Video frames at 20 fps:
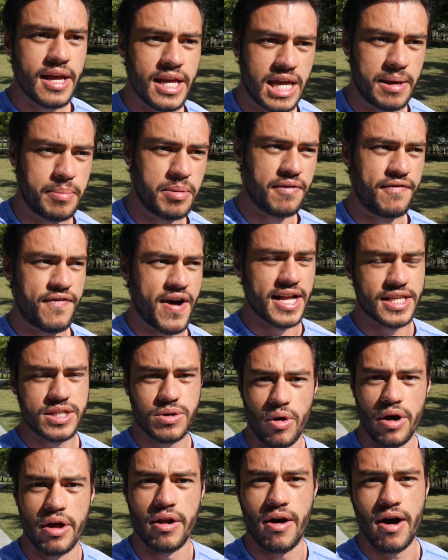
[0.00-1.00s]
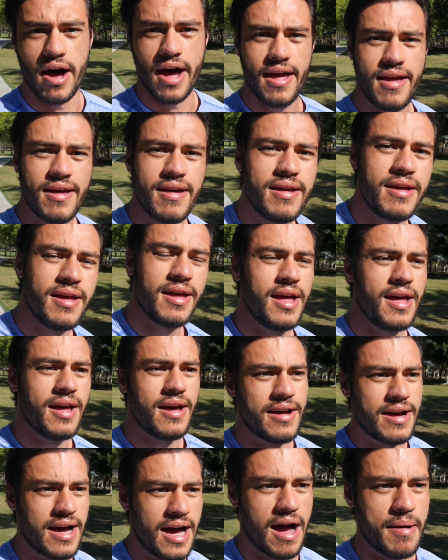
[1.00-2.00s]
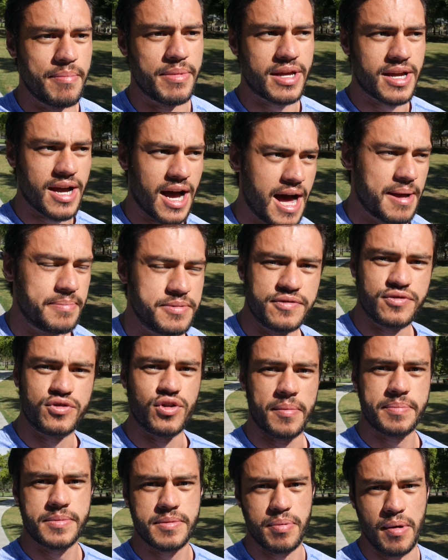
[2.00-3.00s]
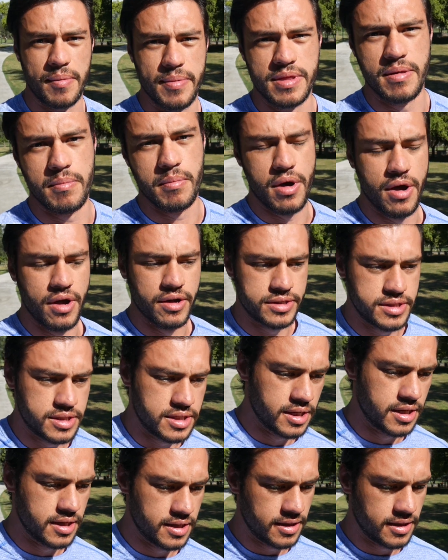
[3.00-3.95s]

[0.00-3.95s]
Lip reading: Keeping the fats quite high. The carbs have dropped probably the most.